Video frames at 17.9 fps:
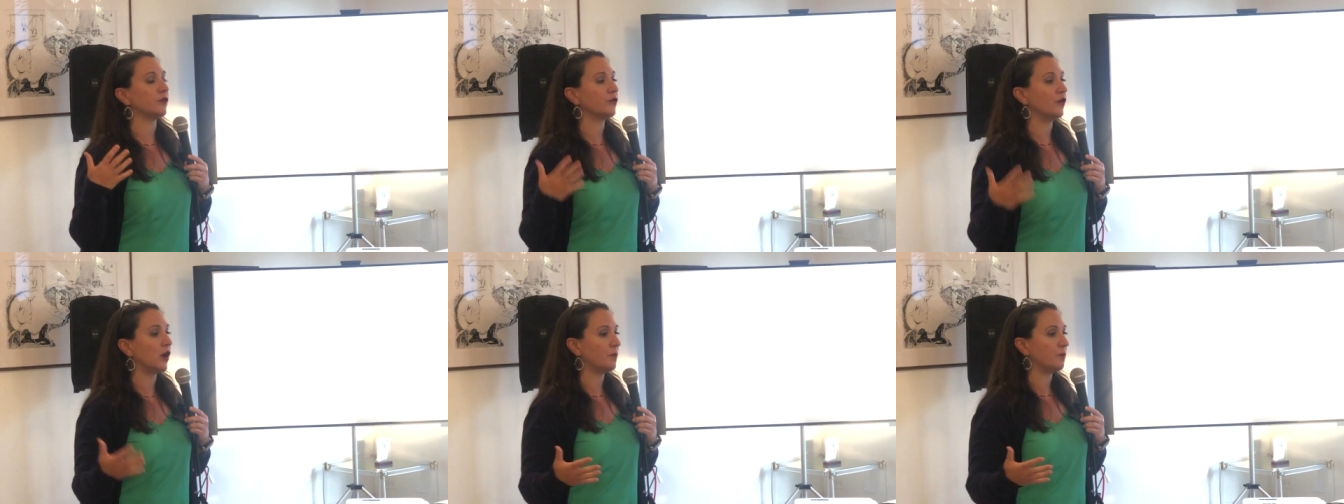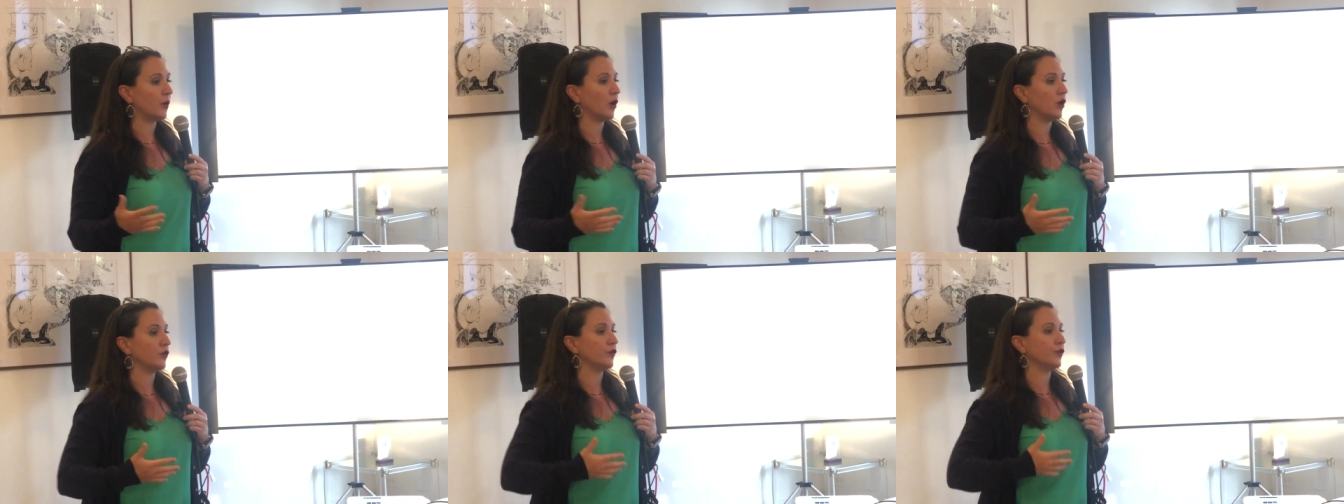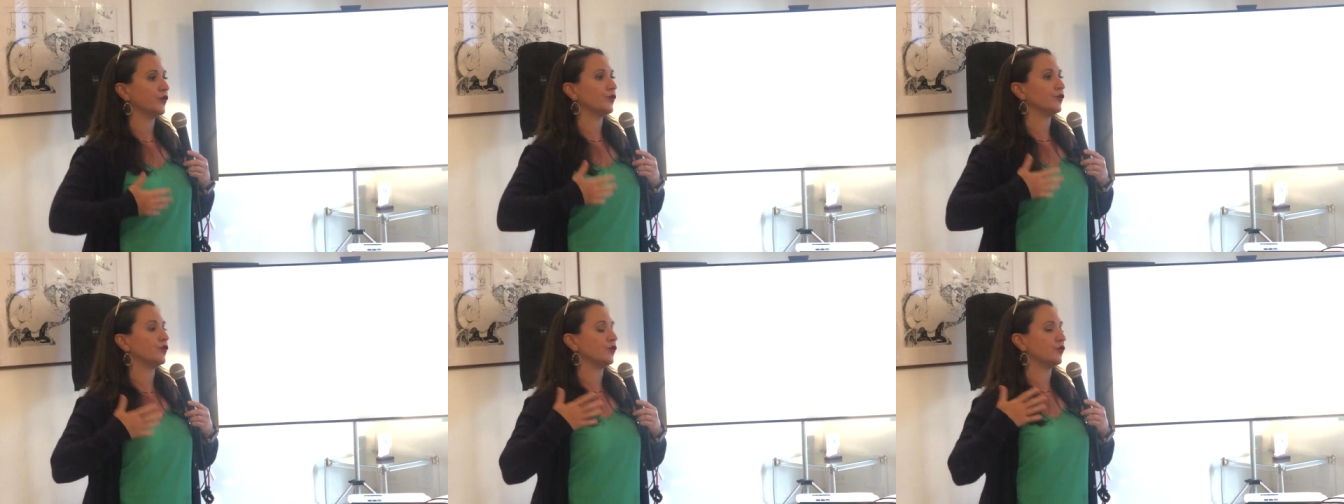thought
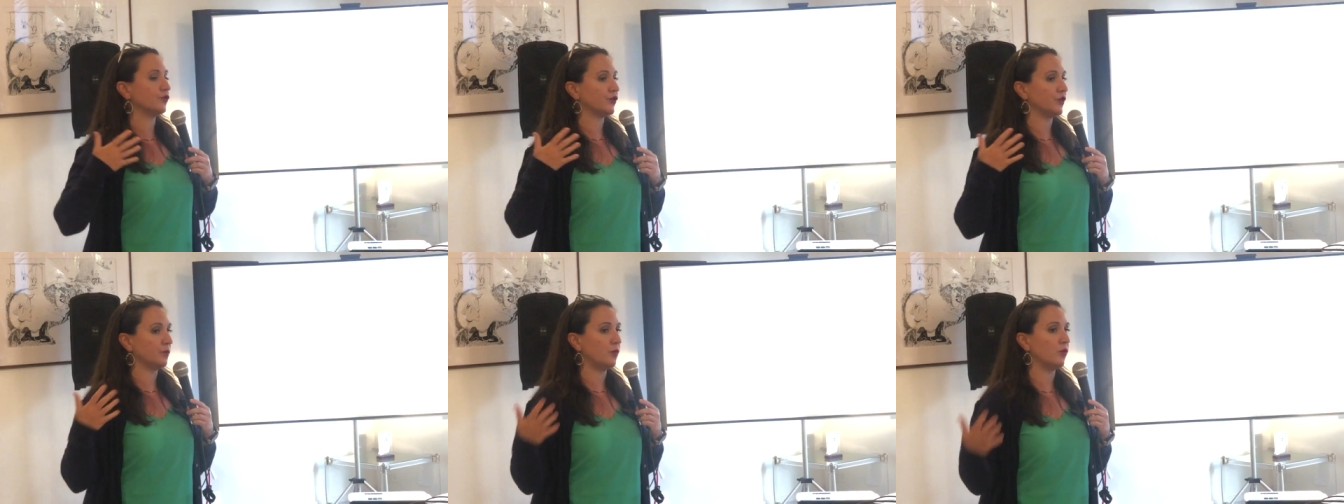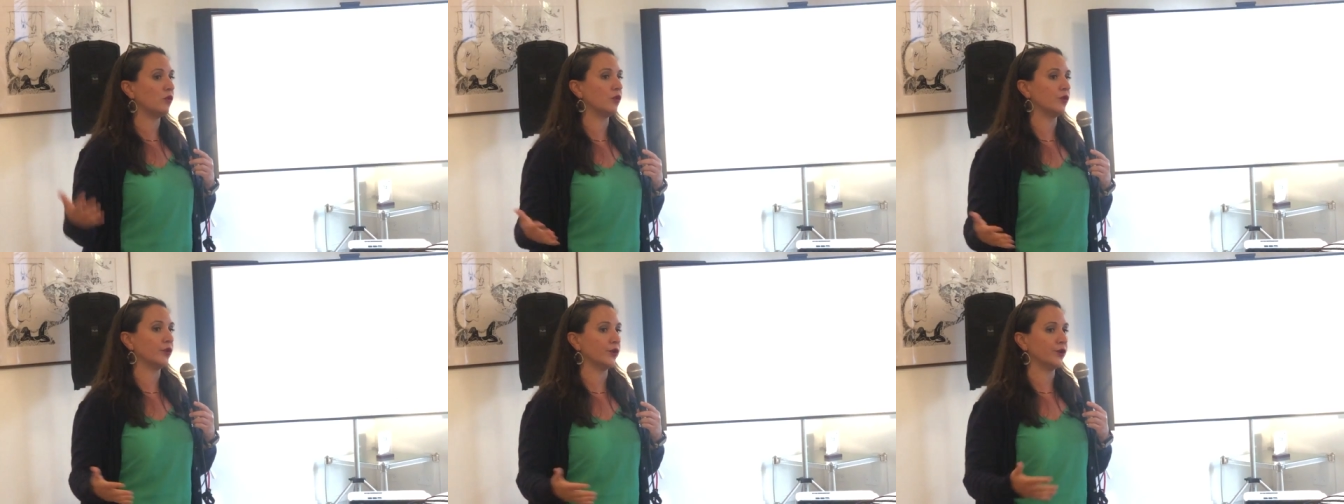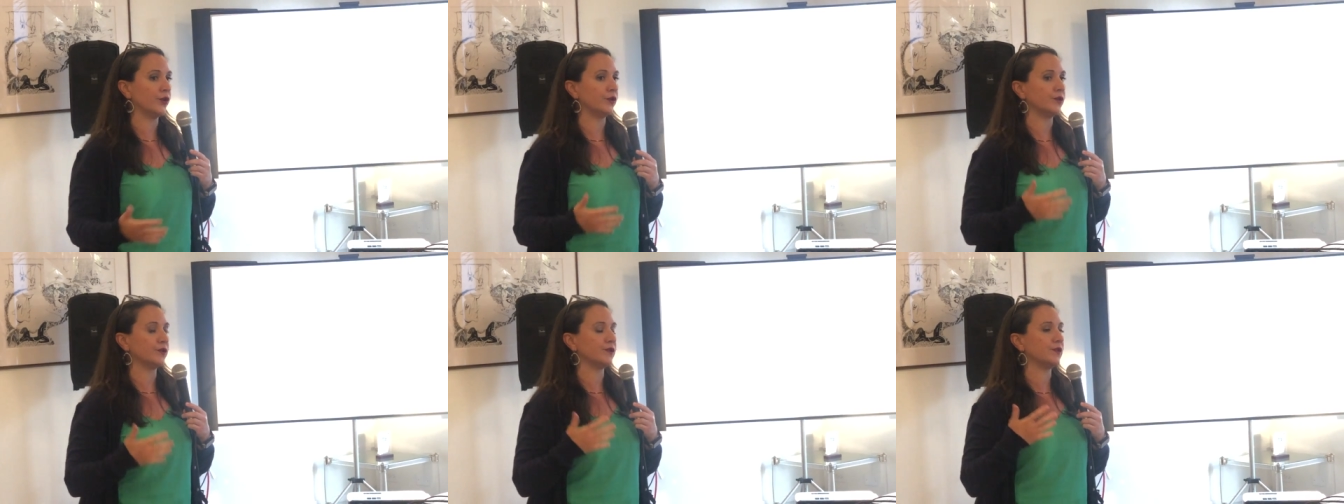partners, your
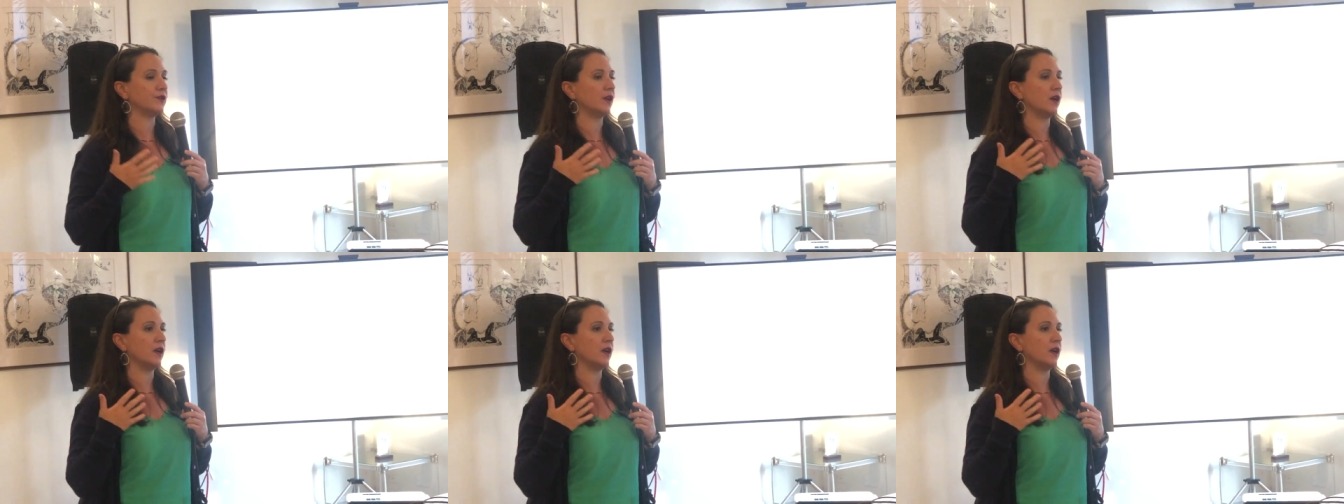supporters,